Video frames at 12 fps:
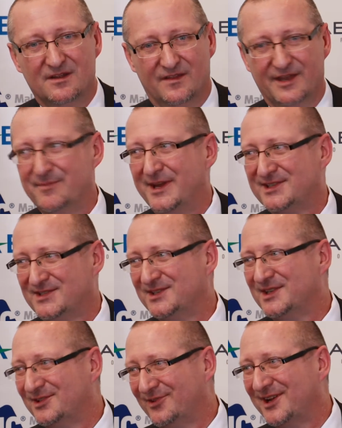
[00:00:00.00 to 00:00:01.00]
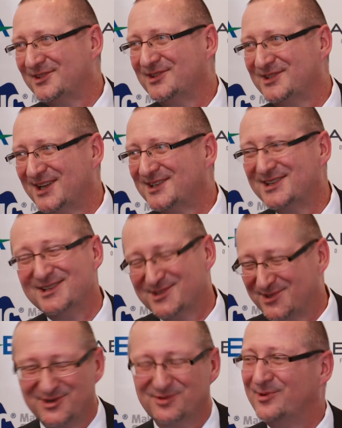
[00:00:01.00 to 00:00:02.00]
that makes this interaction sexy in a
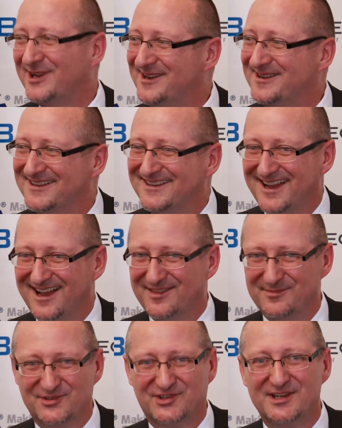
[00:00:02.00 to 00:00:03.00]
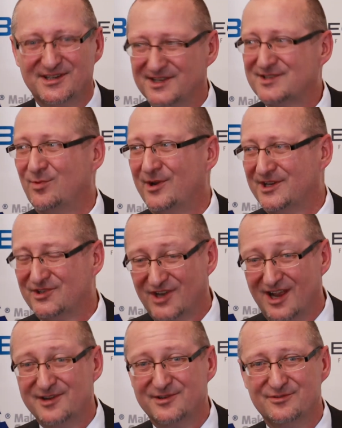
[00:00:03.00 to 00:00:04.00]
certain way. Yeah. And the machine does what it
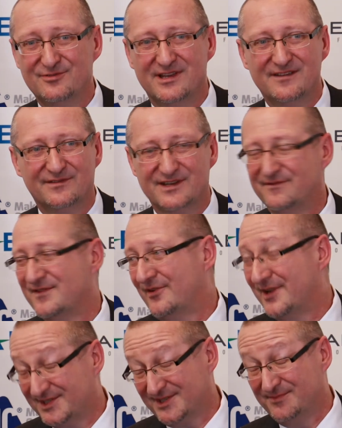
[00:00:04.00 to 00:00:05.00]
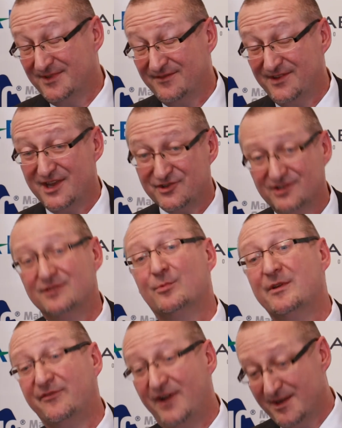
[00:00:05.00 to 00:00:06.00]
shall do. Even if there is some deviation,
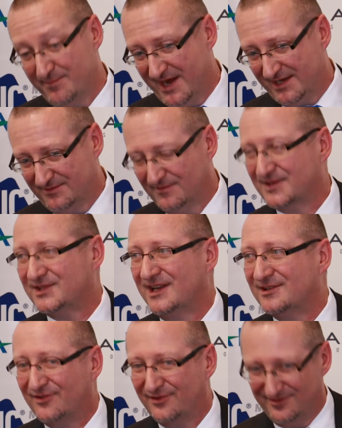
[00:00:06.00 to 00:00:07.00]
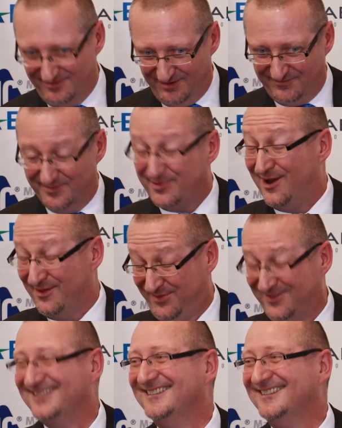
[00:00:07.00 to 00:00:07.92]
we find back to the center of the path.